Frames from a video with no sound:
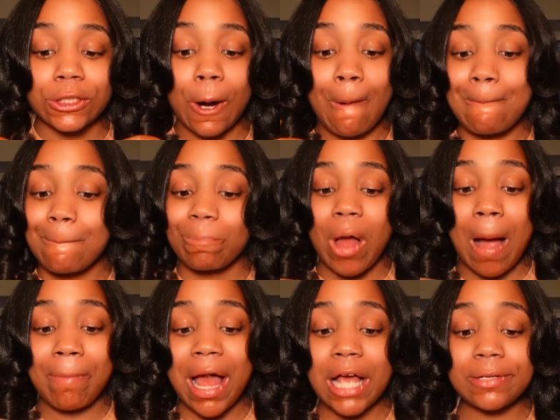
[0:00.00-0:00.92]
So I
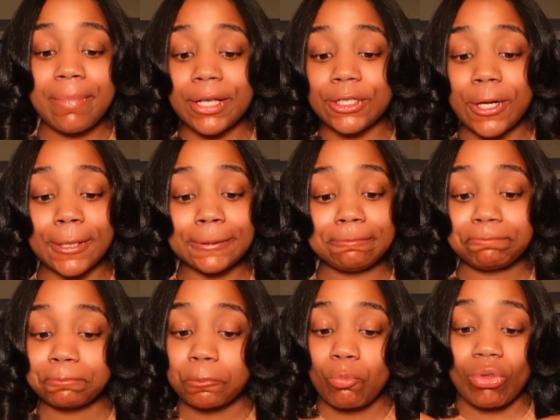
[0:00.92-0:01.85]
passed med search.
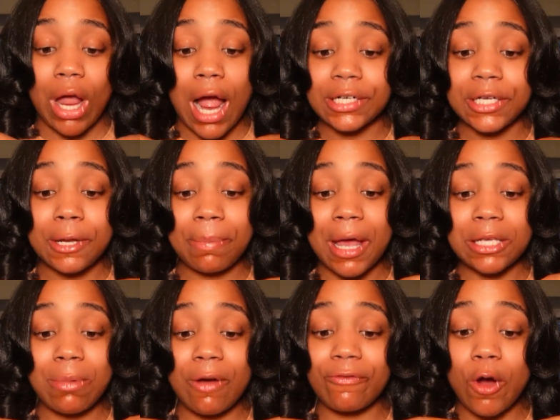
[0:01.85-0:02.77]
I didn't
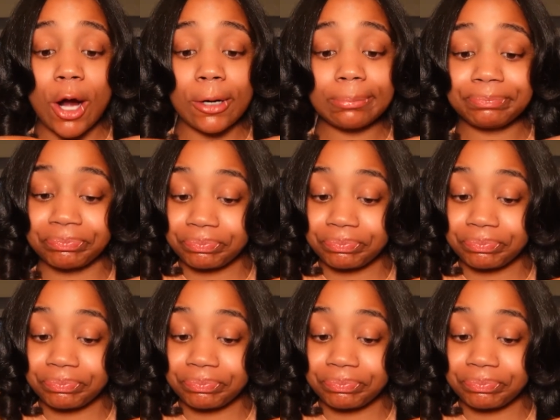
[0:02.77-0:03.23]
pass my farm.